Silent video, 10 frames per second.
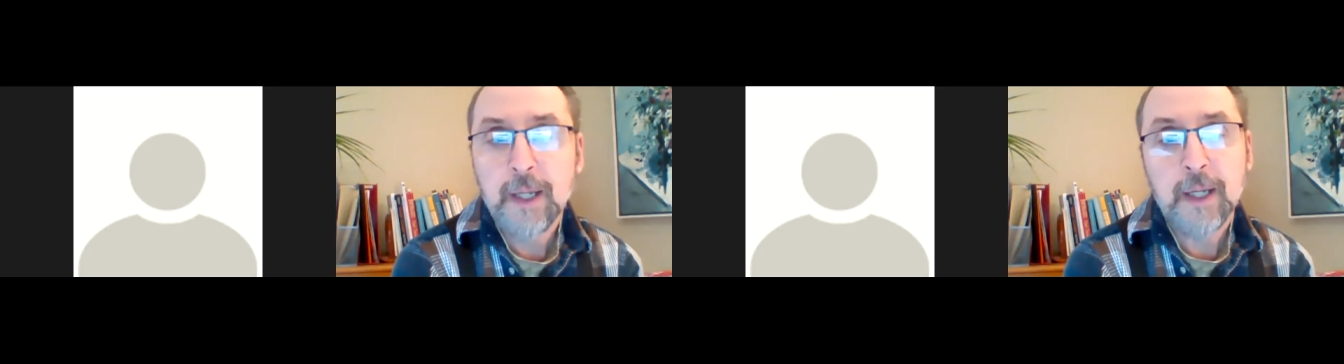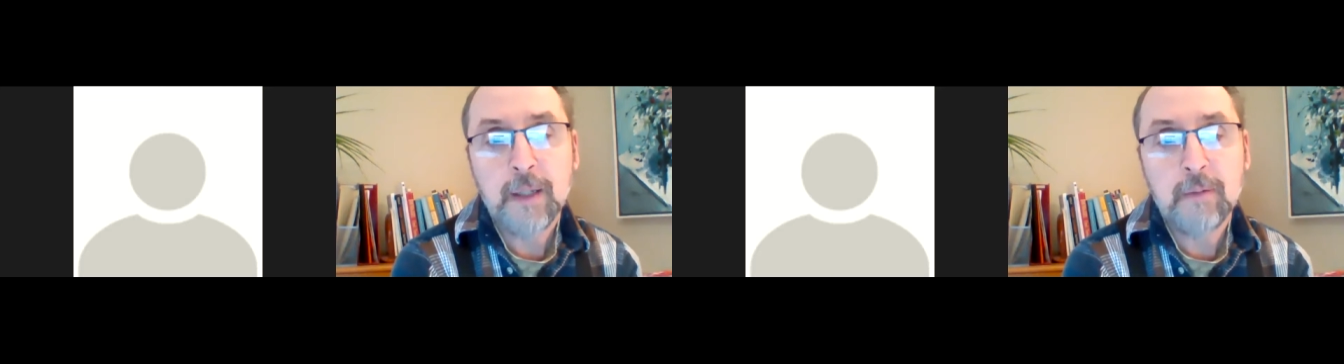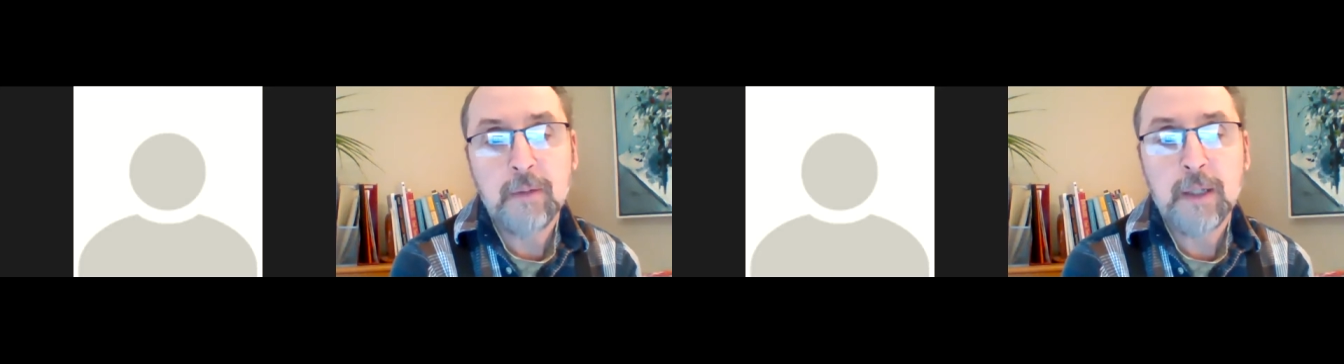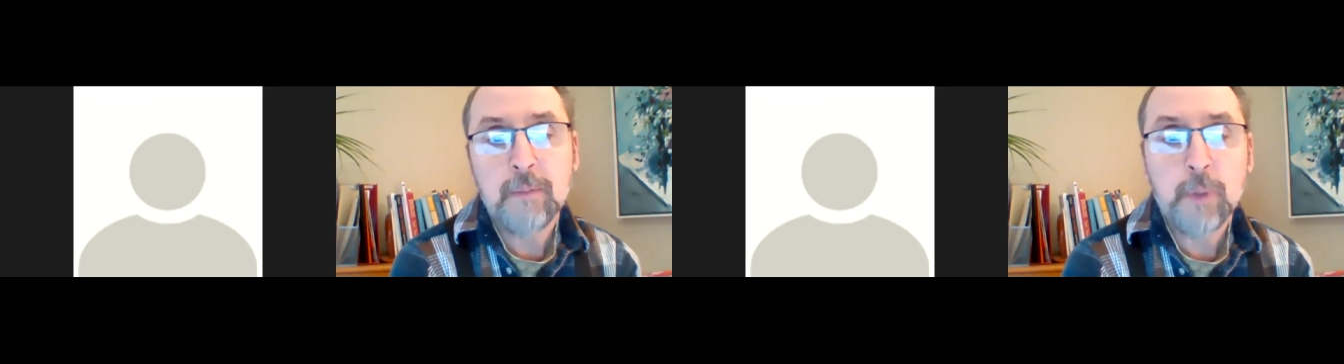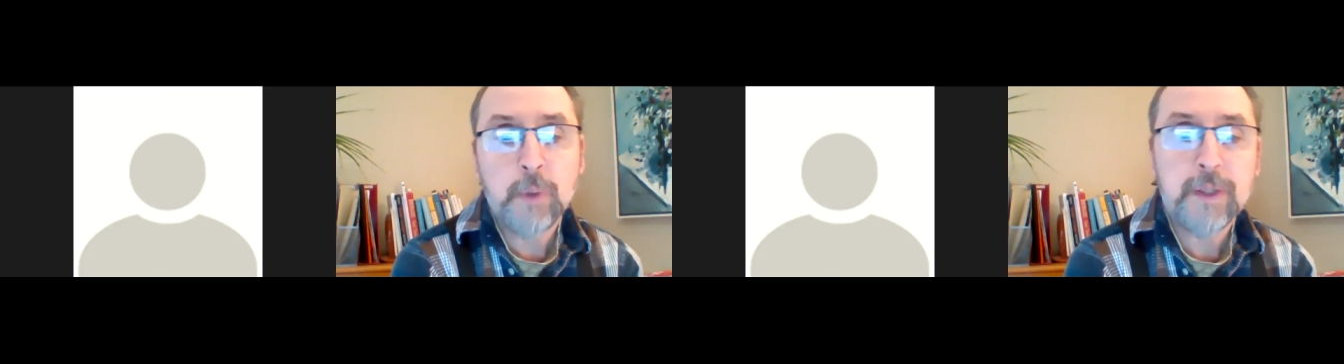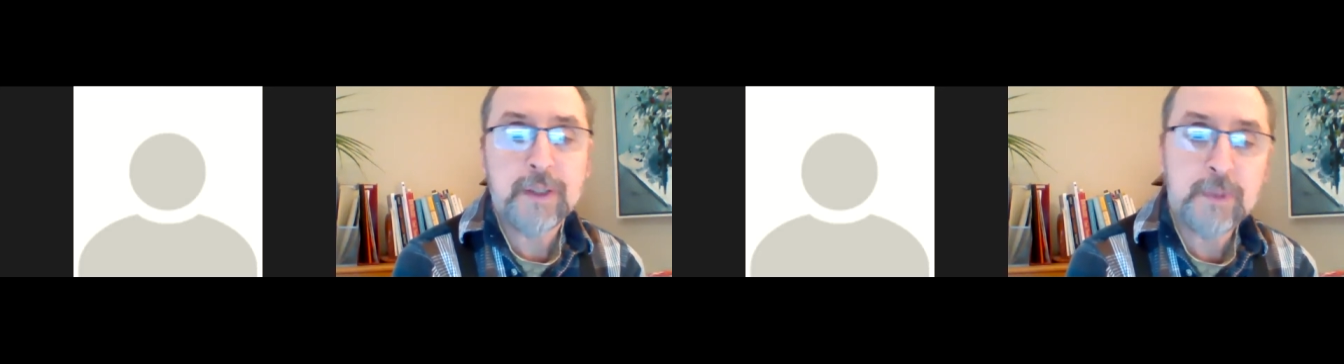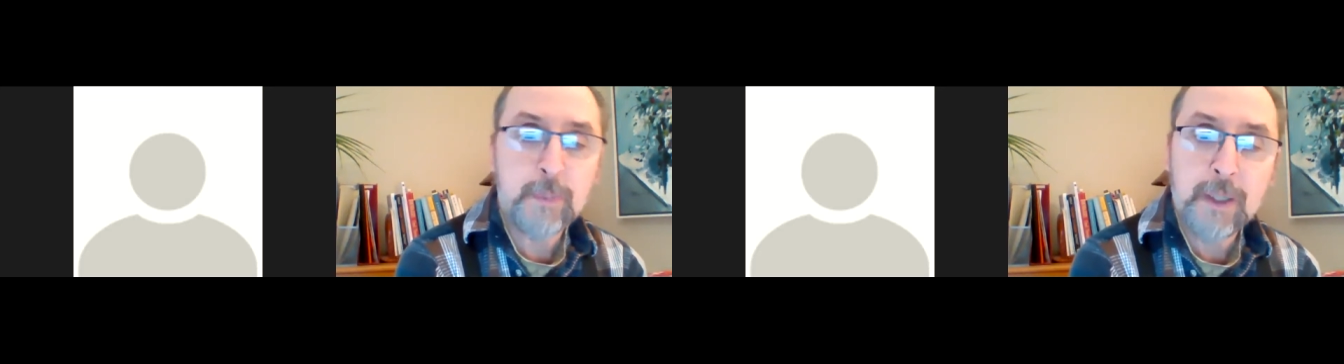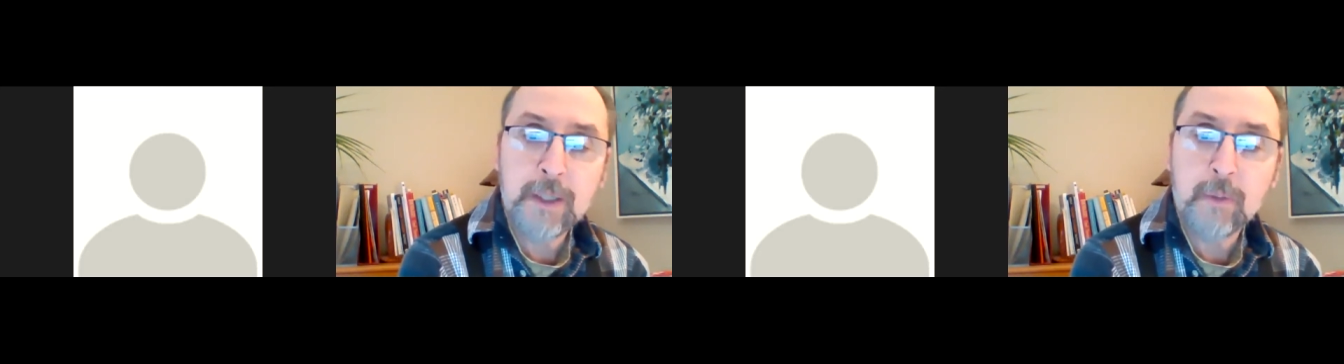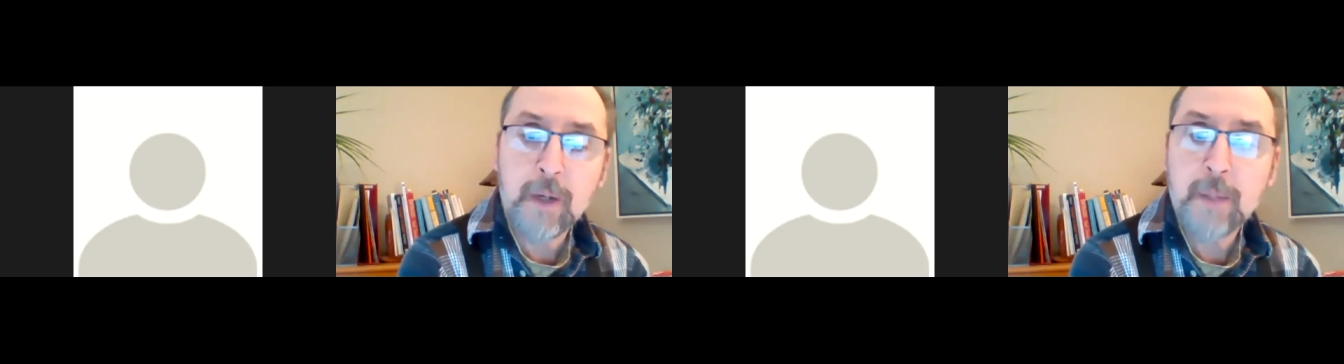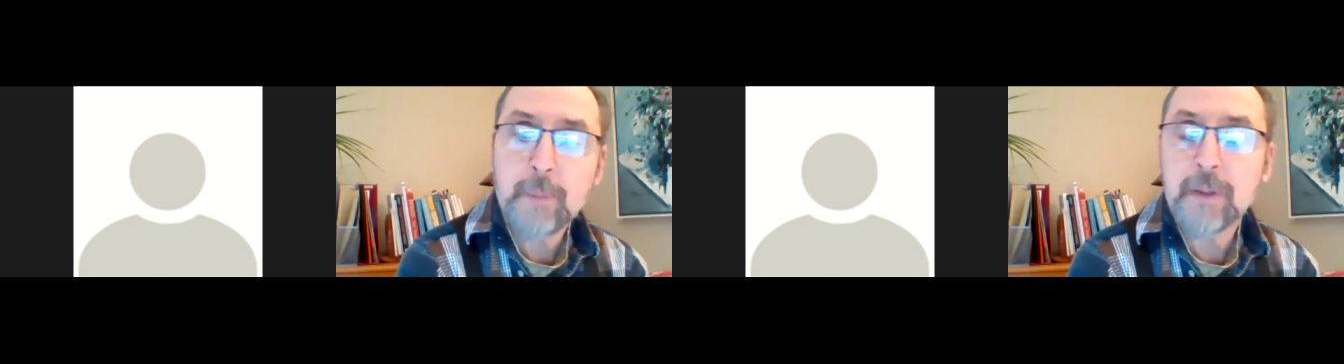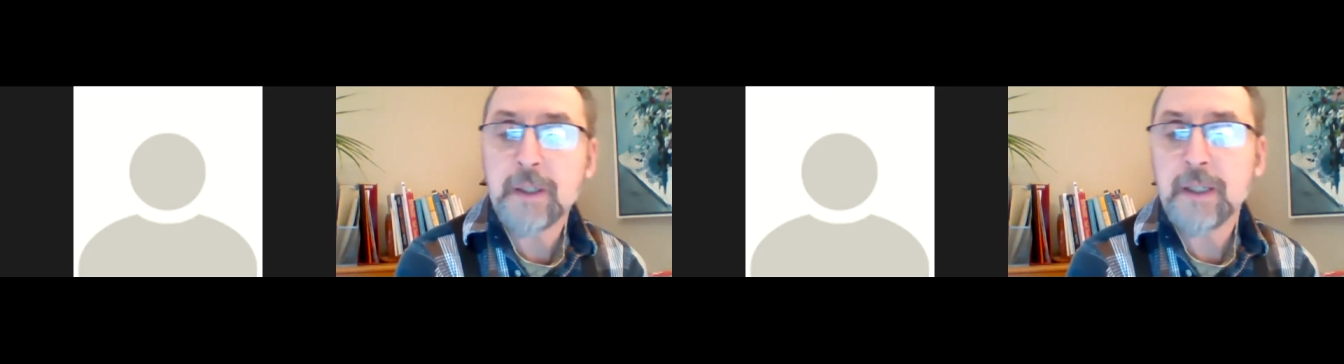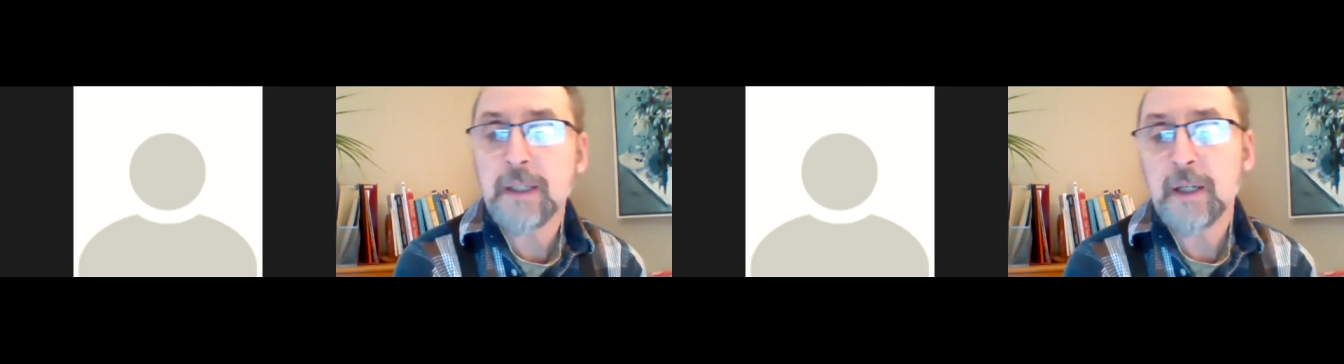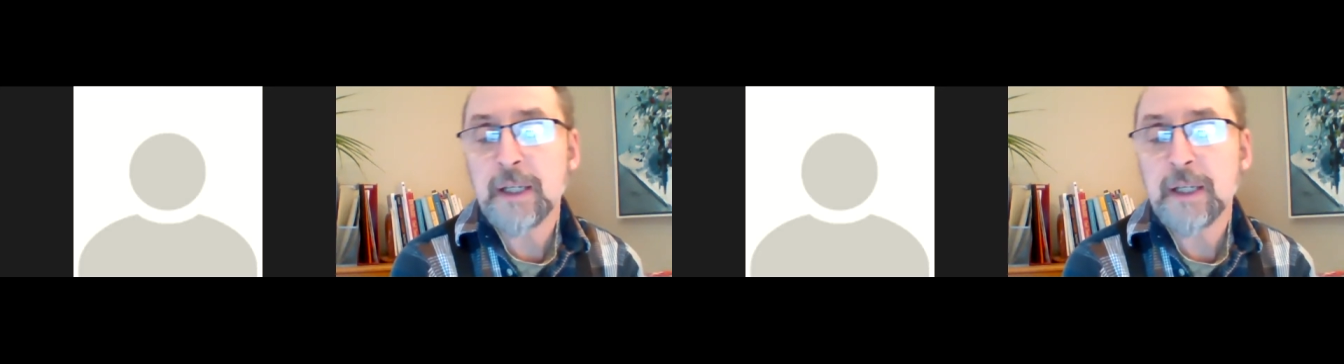And both expanding rapidly